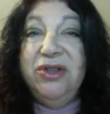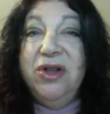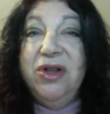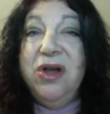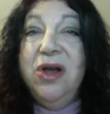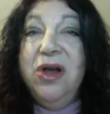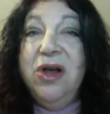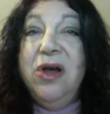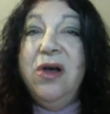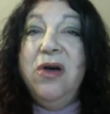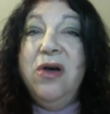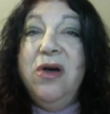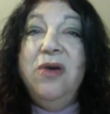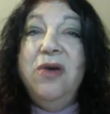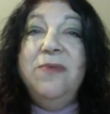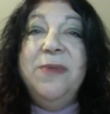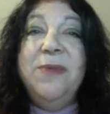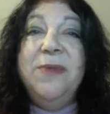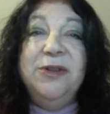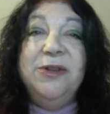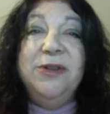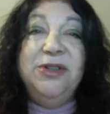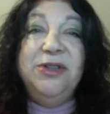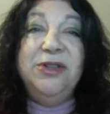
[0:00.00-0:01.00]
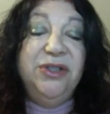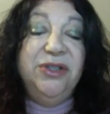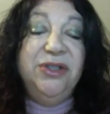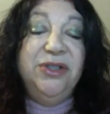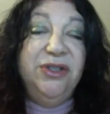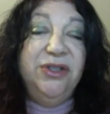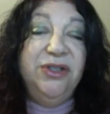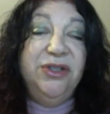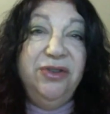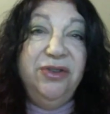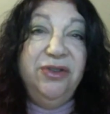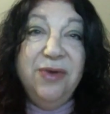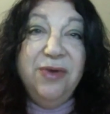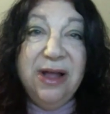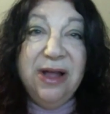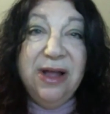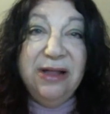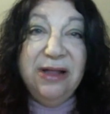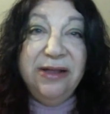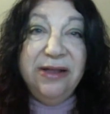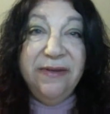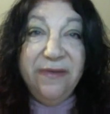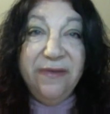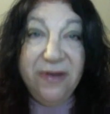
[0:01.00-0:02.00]
so much to do,
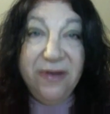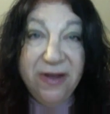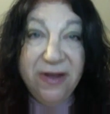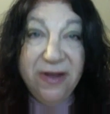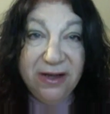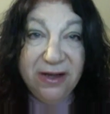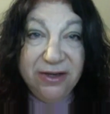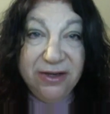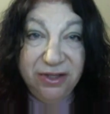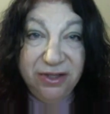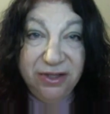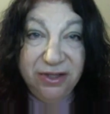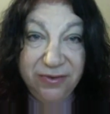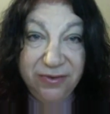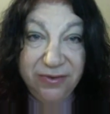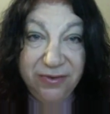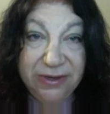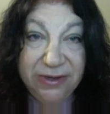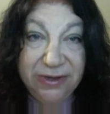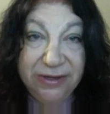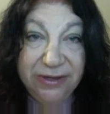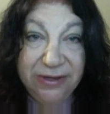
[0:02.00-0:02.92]
I'll never get to it.